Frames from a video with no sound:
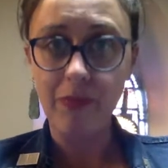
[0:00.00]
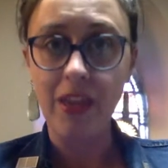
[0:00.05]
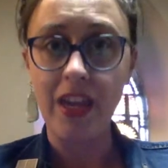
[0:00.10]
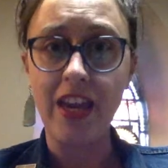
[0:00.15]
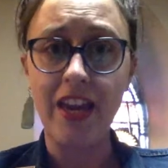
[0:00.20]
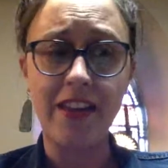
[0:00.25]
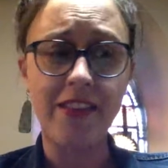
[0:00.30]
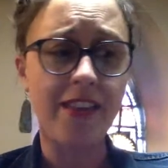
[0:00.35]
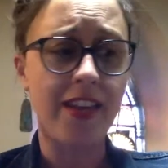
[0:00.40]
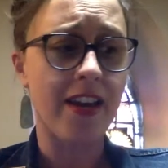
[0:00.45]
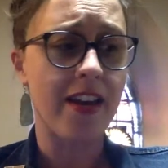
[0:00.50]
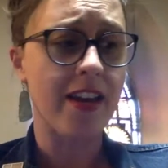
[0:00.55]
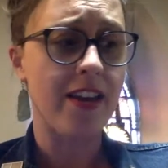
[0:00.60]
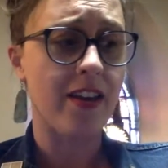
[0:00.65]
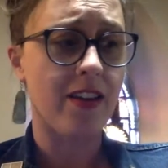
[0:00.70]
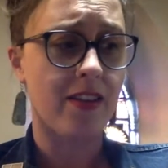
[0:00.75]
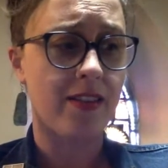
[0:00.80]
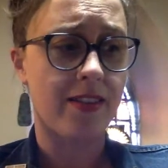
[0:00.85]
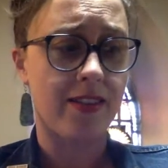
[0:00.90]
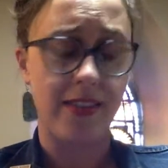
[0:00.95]
As
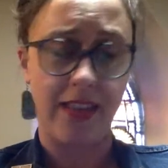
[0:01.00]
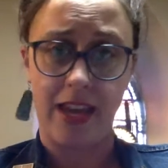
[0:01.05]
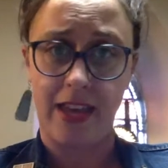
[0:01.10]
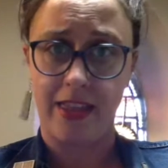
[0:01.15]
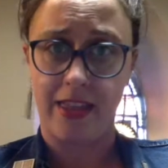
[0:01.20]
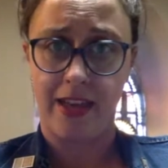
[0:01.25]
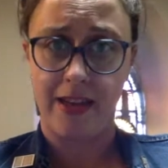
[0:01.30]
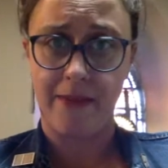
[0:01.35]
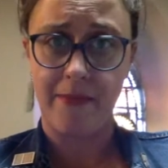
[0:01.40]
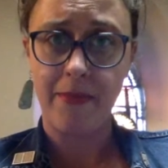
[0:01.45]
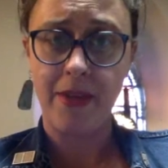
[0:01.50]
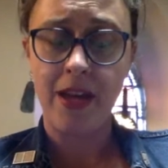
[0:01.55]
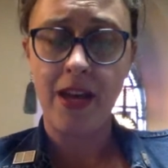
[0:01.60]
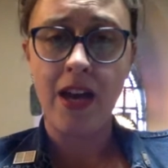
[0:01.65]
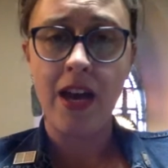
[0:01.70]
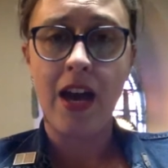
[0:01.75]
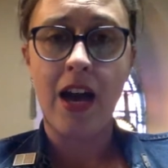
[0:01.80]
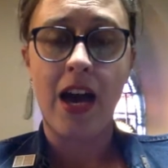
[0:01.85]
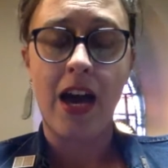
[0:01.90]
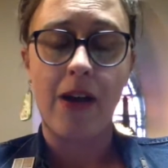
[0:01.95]
I say them,
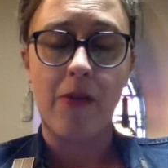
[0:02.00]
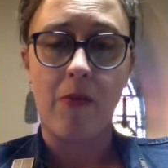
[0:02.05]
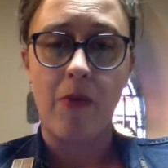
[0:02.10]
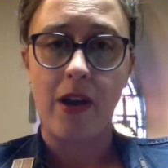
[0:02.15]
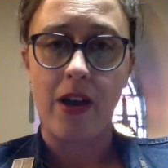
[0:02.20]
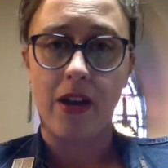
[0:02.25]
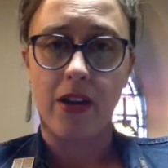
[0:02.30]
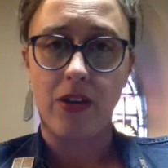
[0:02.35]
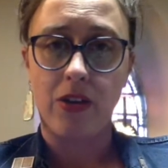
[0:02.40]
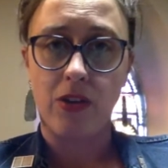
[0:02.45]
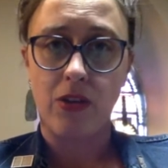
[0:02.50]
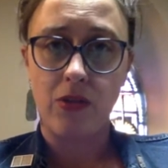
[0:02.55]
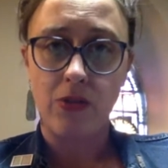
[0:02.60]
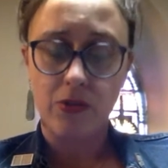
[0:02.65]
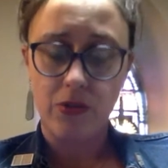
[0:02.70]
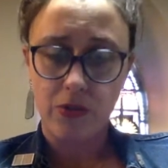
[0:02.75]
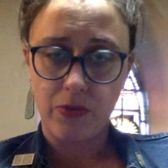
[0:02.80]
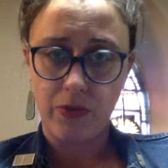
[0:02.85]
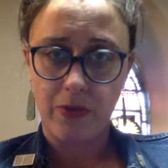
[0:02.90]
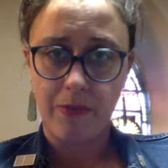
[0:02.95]
I want you
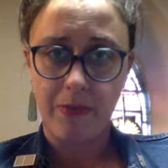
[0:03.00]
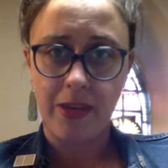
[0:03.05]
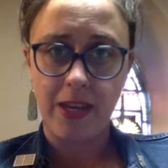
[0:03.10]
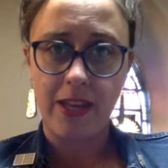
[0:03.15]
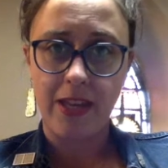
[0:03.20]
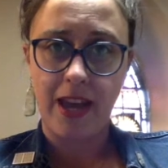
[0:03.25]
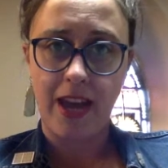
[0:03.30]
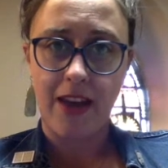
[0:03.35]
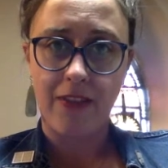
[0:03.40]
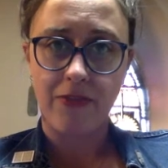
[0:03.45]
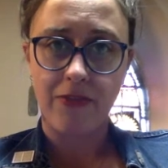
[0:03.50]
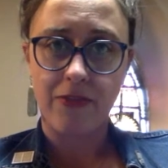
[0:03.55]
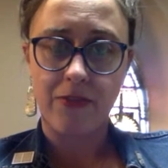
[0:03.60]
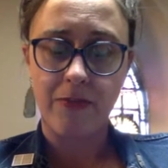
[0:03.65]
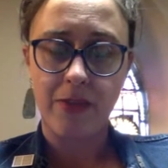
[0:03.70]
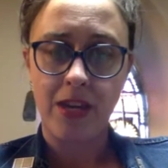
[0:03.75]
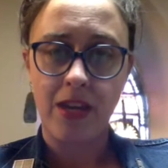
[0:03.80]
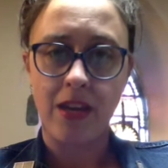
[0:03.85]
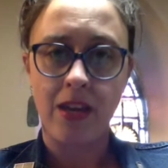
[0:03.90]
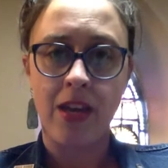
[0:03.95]
to repeat after
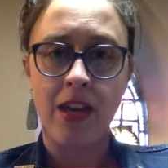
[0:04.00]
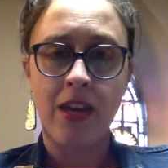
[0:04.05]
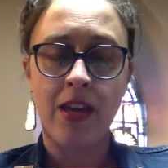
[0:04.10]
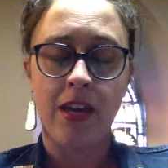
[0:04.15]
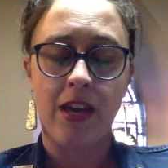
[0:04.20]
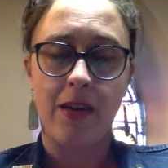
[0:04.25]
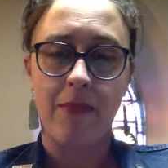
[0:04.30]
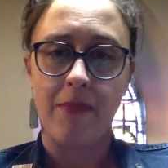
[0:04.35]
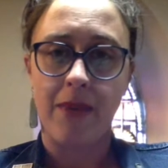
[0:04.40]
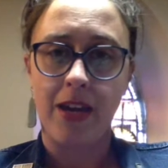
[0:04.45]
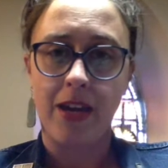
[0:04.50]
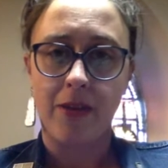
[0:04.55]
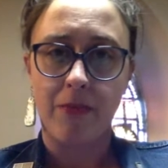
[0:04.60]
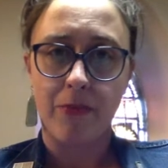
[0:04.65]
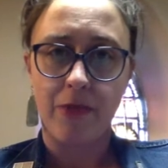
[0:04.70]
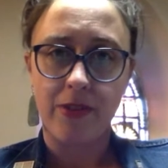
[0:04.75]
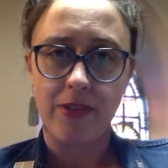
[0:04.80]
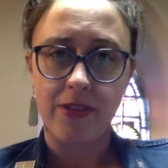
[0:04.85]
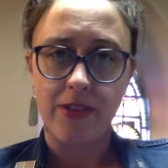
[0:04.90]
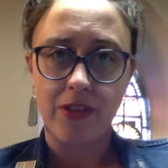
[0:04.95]
me and make a
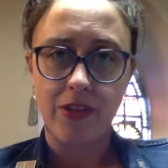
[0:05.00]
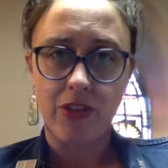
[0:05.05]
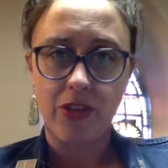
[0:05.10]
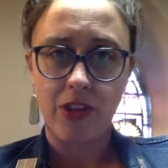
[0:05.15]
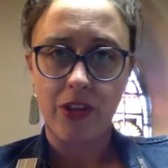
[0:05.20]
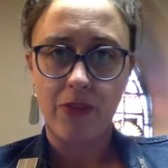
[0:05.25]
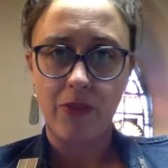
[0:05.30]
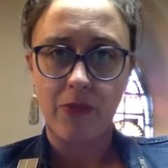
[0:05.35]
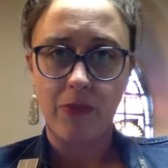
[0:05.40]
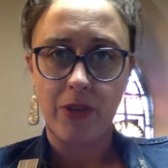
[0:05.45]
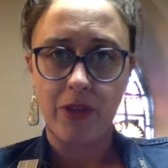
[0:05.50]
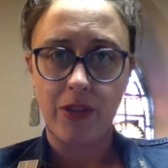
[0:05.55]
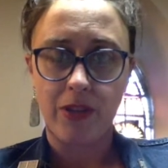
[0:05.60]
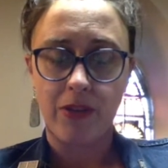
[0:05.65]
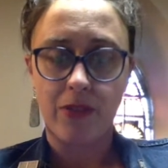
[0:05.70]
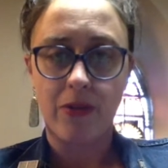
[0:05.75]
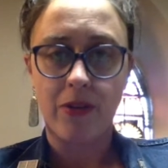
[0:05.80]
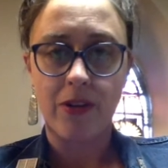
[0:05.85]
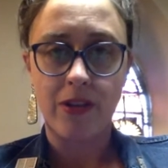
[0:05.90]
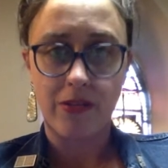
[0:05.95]
prediction with
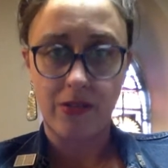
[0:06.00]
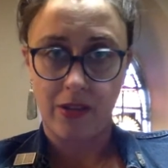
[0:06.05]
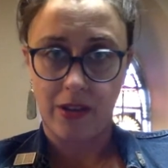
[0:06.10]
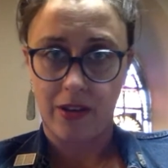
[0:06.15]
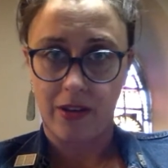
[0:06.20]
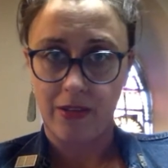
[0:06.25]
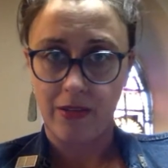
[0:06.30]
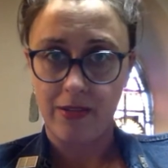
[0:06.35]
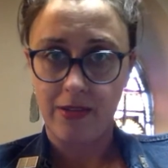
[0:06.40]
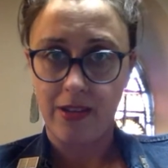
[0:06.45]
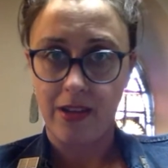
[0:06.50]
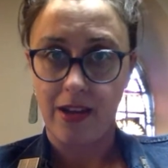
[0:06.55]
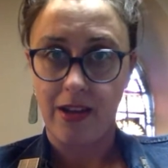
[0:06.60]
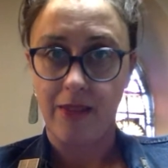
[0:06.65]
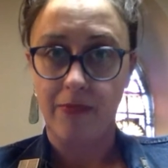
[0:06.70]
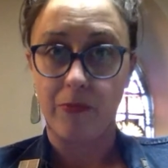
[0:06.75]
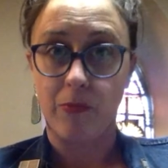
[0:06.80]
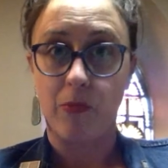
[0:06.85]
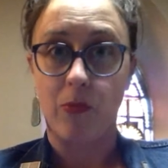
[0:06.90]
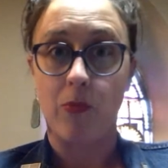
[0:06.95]
your adult
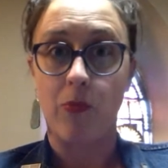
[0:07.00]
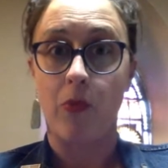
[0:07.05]
on